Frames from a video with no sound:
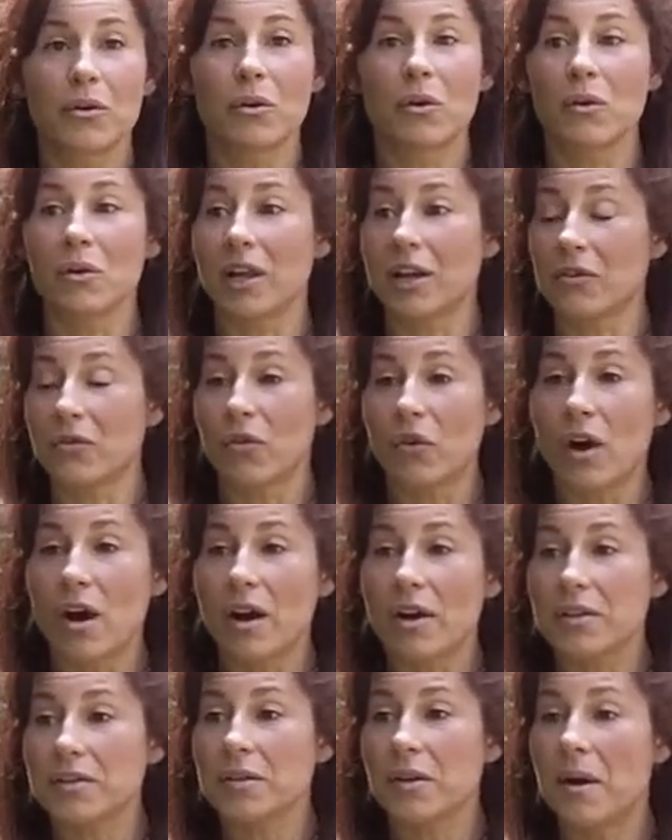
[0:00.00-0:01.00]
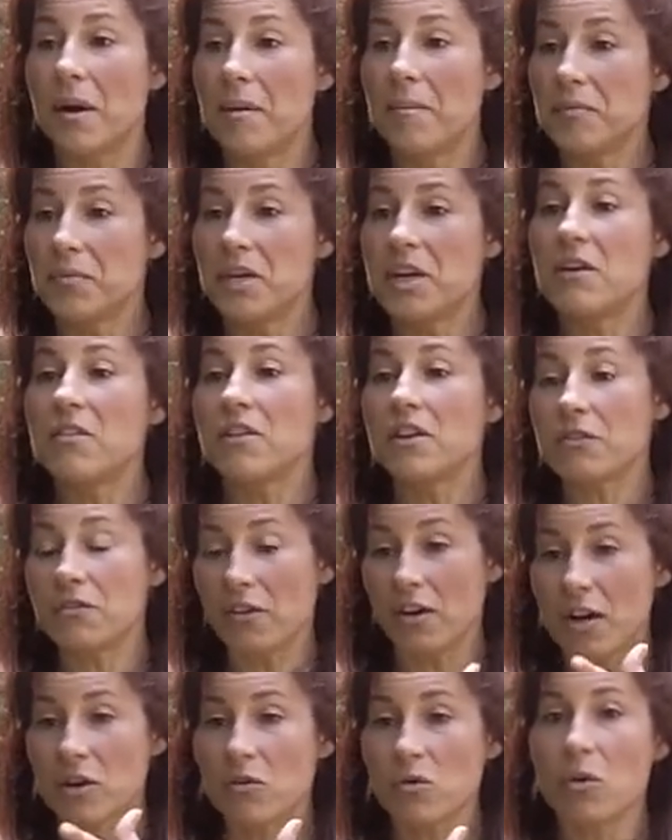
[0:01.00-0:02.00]
You know, like for us, even
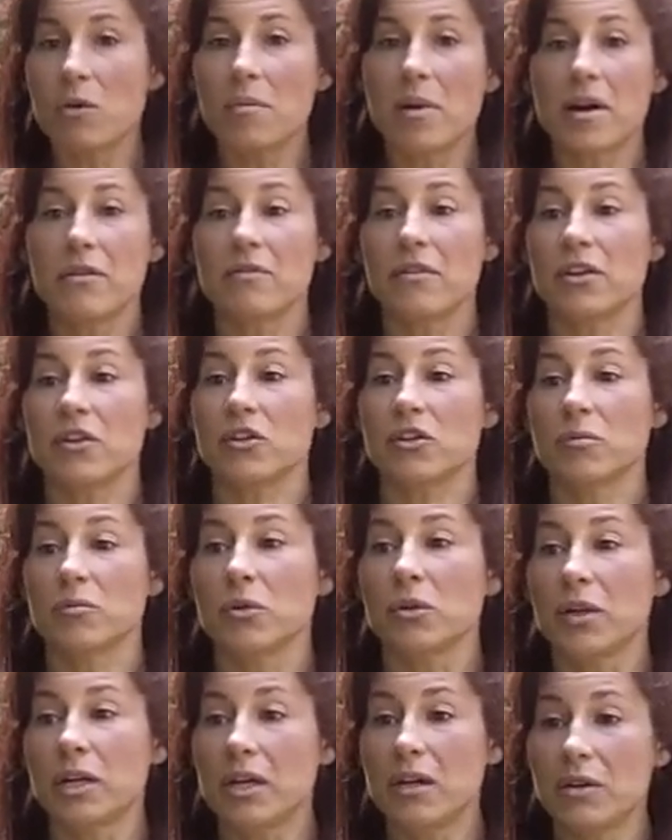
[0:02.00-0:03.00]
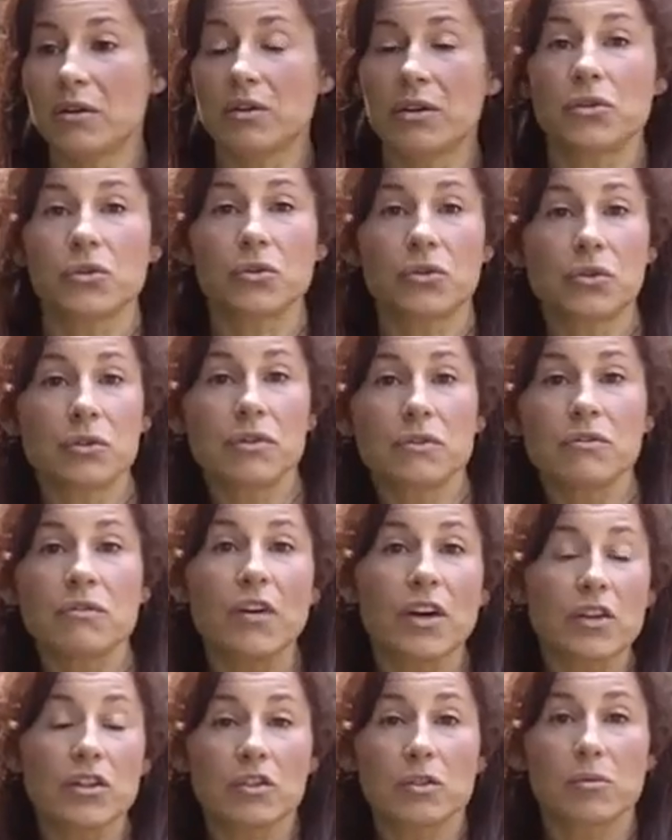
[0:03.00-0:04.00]
if I grow my vegetable here, there's certain
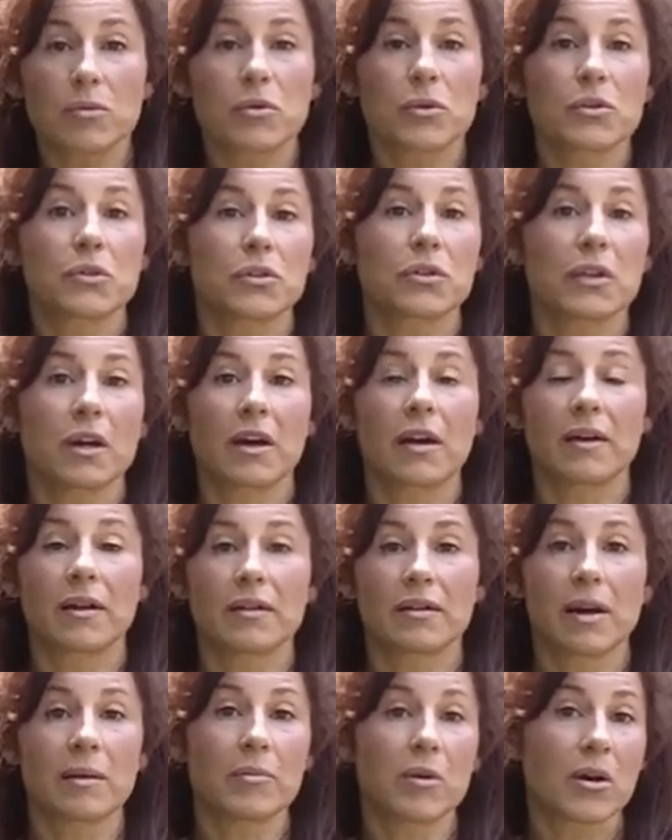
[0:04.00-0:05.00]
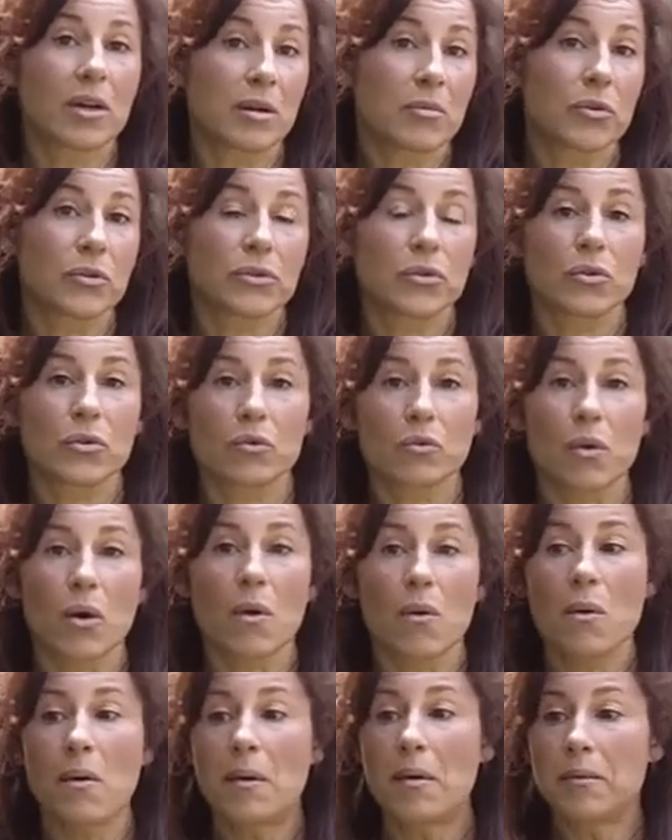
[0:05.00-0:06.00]
vegetables that I'm not able to
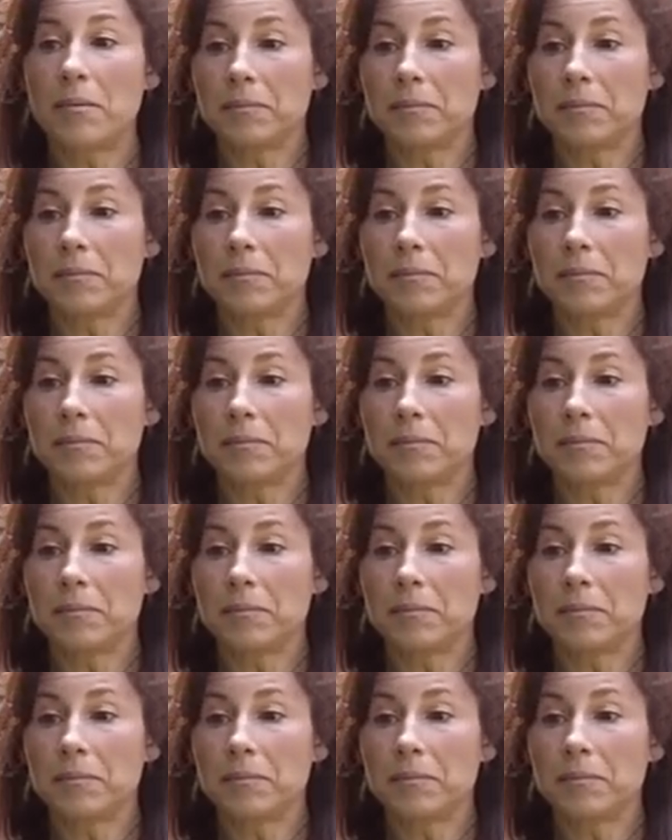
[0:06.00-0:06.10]
grow.